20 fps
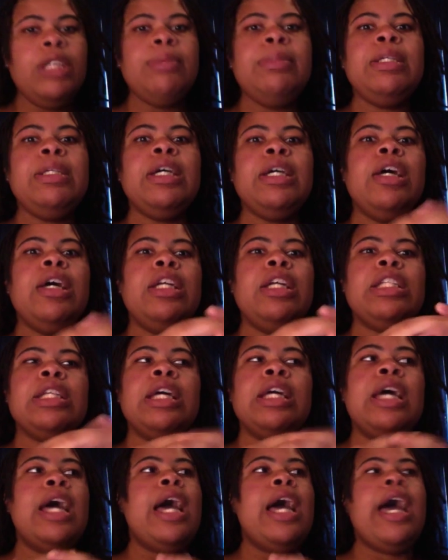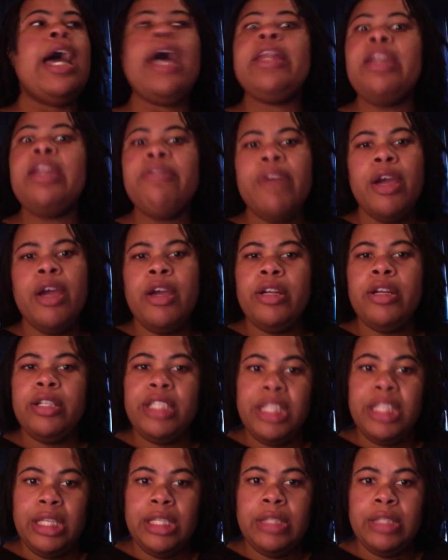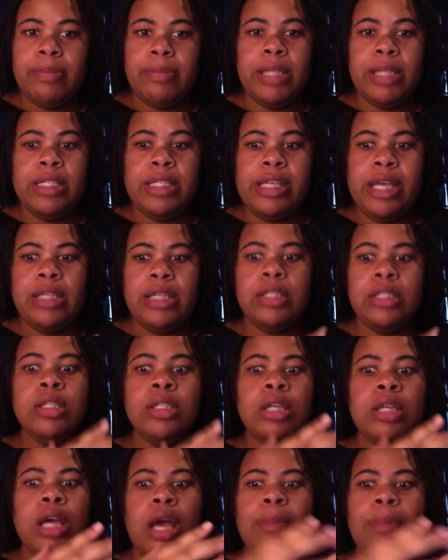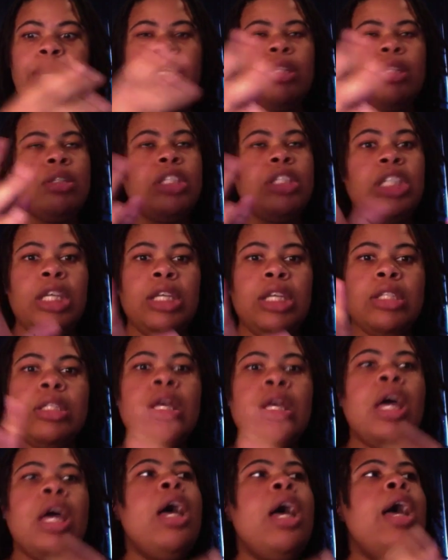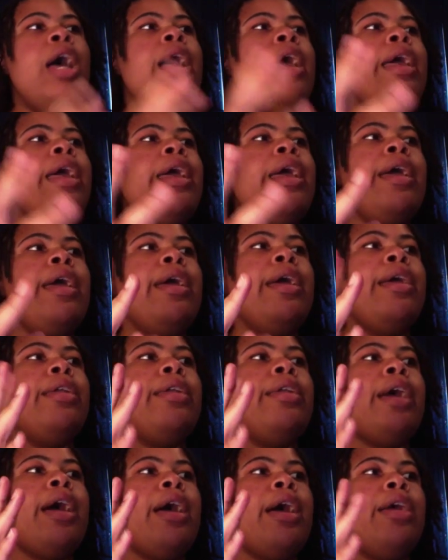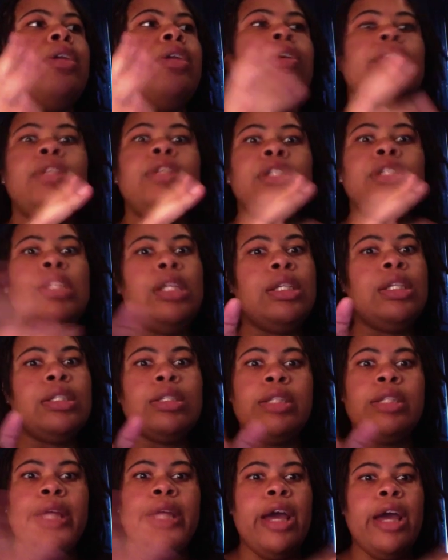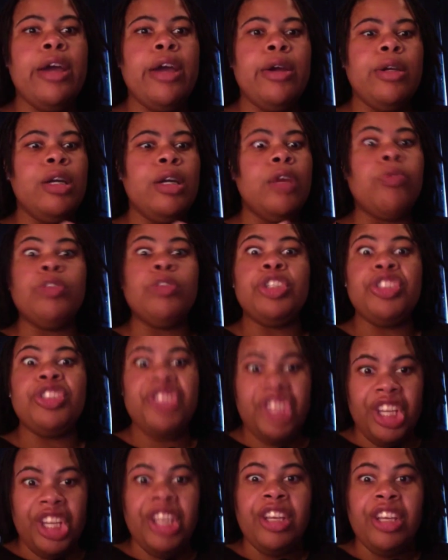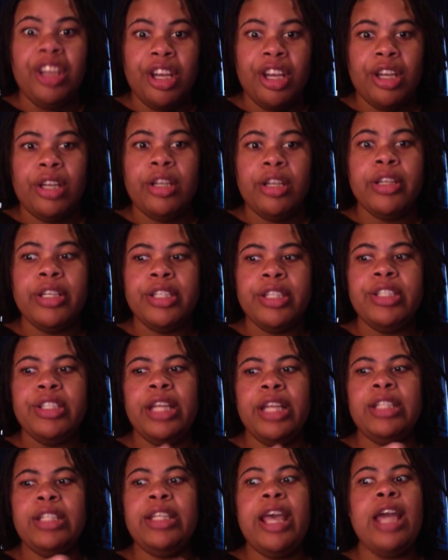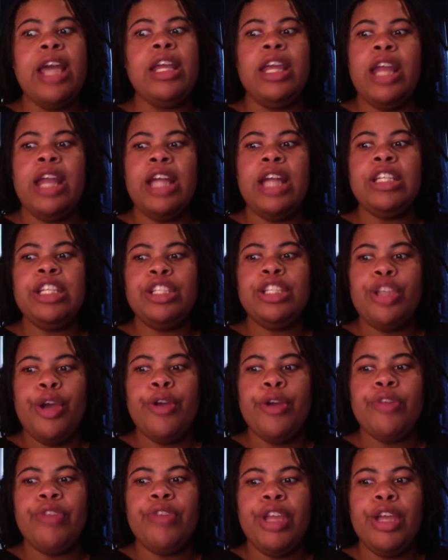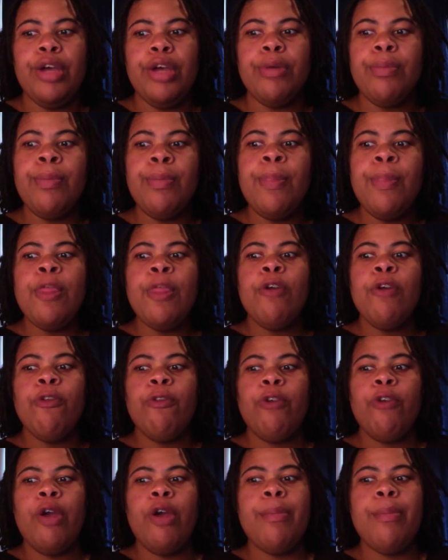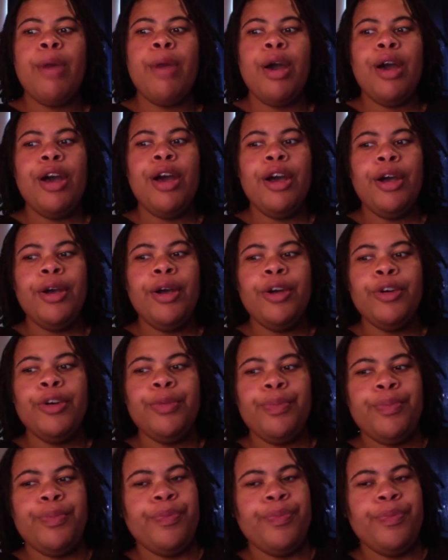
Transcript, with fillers: because I never heard of Chinx, Montana. I mean, Chinx. And the only Chink that I heard of was Chink Santana. And I just heard of him from um,